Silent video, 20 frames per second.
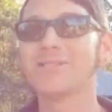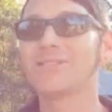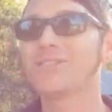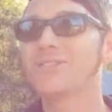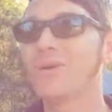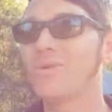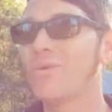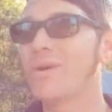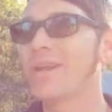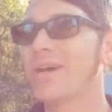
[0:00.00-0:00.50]

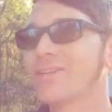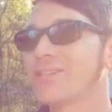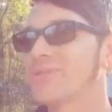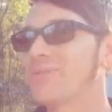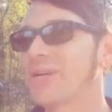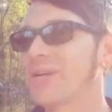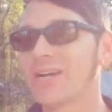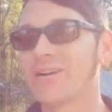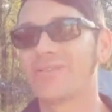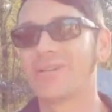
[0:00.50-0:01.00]
So what else
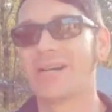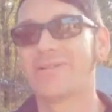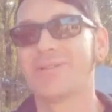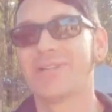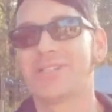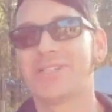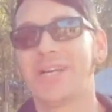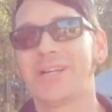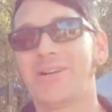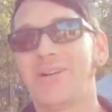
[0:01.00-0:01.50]
do we got going on
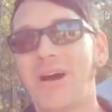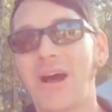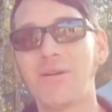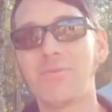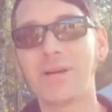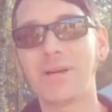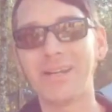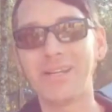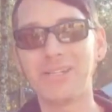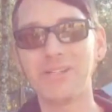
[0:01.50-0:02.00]
with the channel?
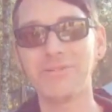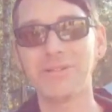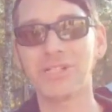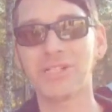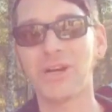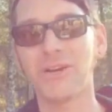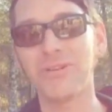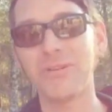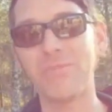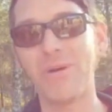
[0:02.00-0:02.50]
Are we gonna do
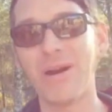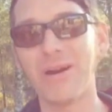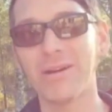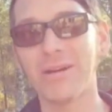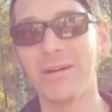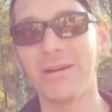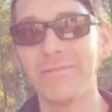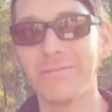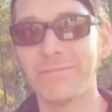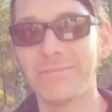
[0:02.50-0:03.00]
a show
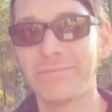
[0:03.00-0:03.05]
tomorrow?